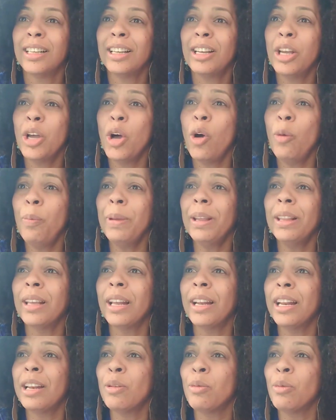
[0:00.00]
hoping that
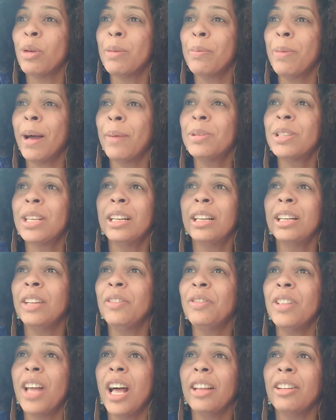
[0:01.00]
anyone pops in, and
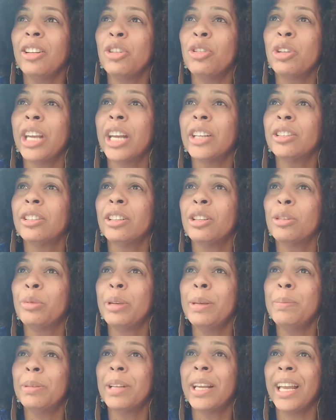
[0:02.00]
if not, then you catch it on the
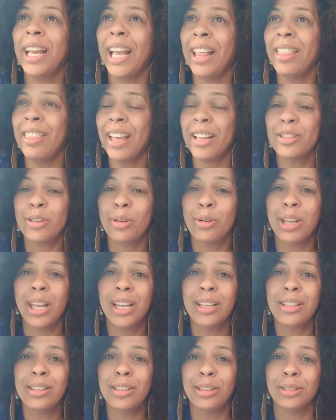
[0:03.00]
replay, and that's
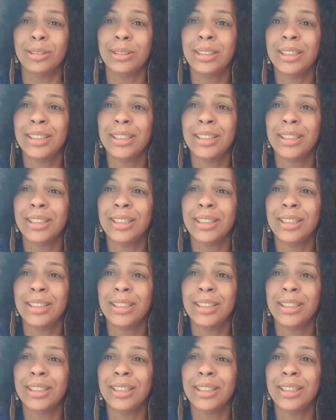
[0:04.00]
okay too.